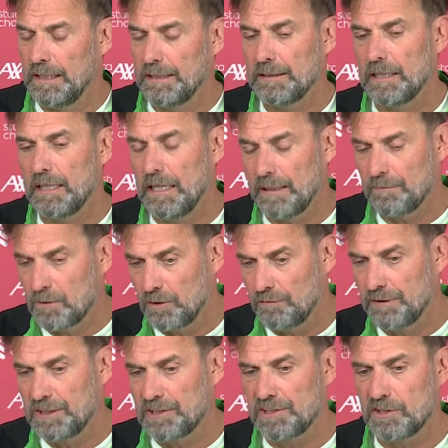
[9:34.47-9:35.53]
and I'm
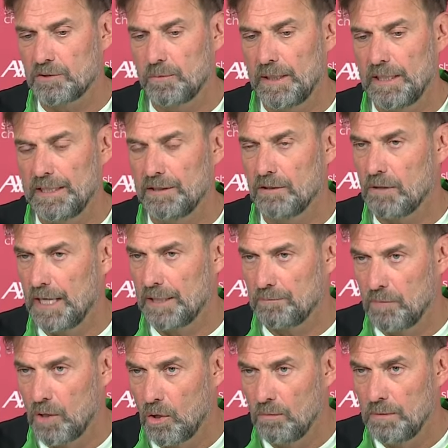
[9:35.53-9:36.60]
convinced as well in the
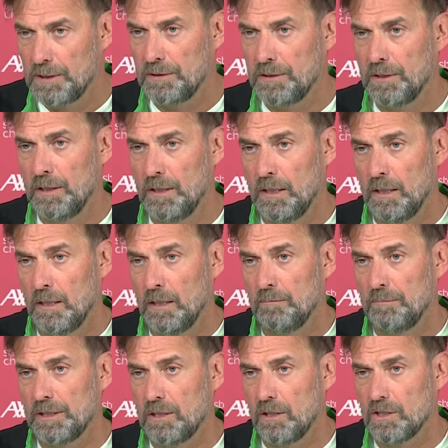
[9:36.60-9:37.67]
right moment,
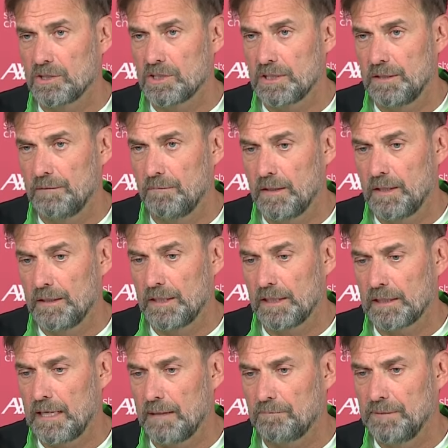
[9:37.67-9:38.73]
because
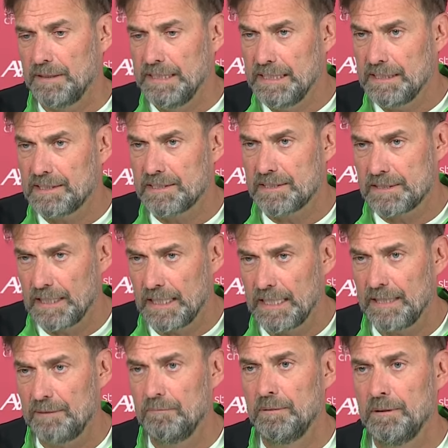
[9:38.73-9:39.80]
the club needs
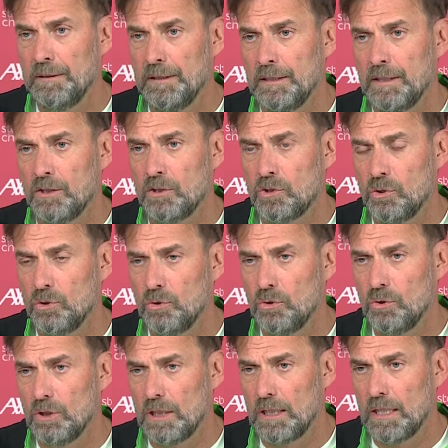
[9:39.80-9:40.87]
time
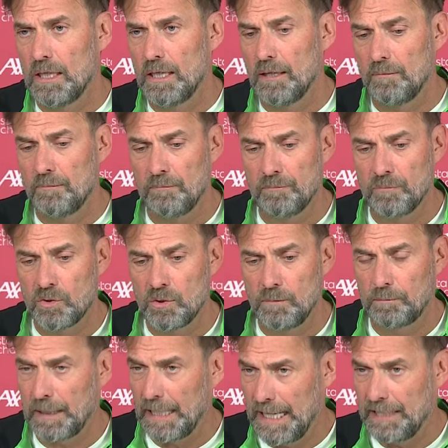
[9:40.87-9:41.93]
to
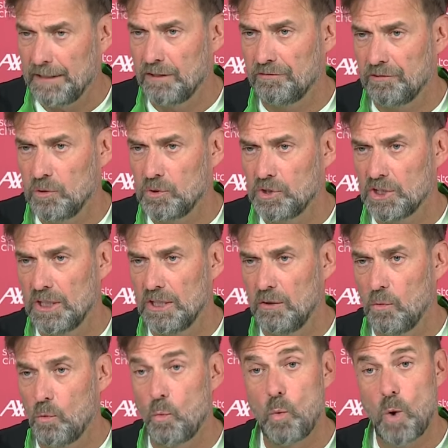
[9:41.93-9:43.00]
plan the
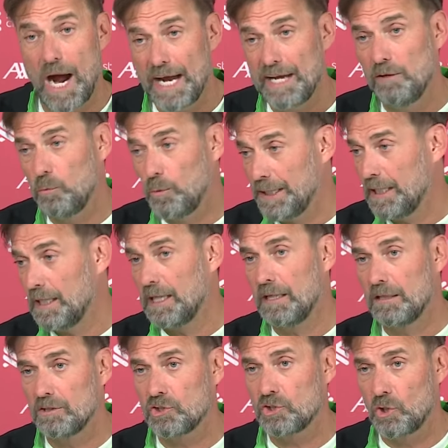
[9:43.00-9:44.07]
future while we
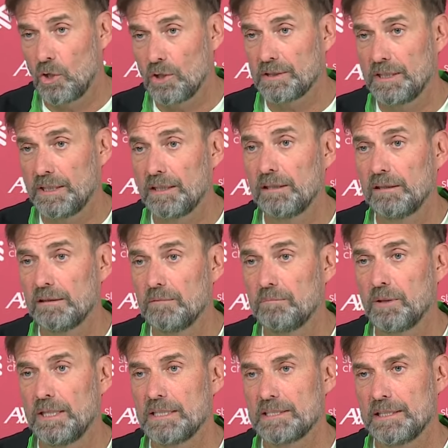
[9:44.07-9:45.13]
are sorting the
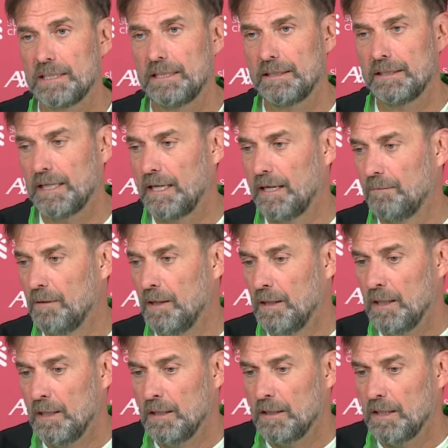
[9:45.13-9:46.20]
present, and
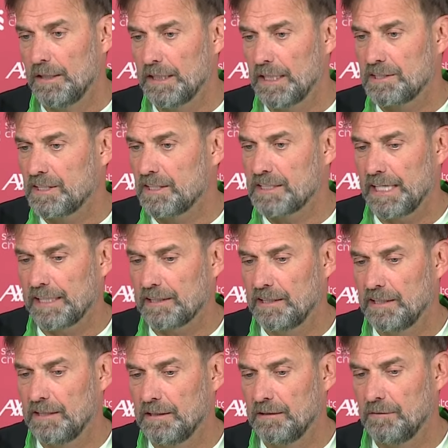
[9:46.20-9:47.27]
that's
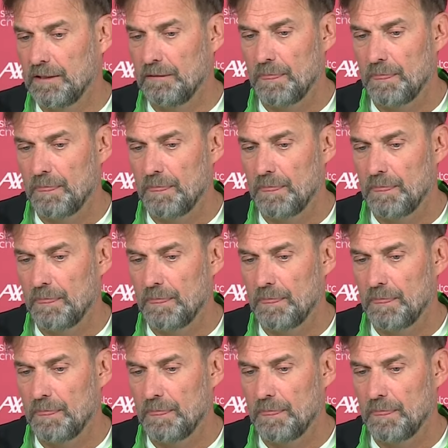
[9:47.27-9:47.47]
exactly